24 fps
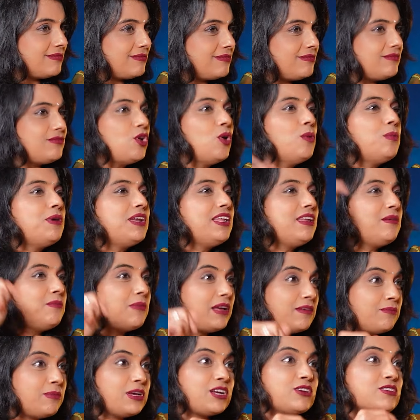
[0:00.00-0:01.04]
Nobody in
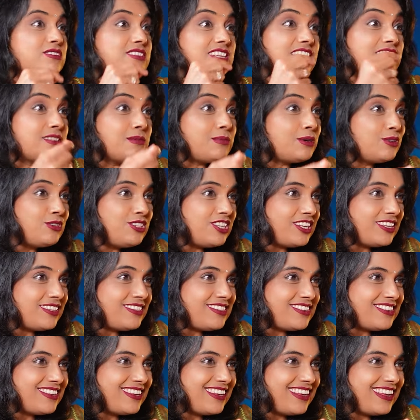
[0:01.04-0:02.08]
my, because it's about
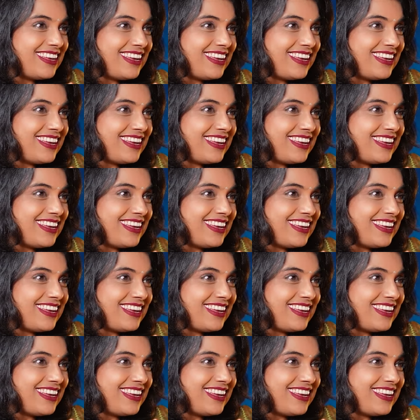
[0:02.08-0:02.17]
genes.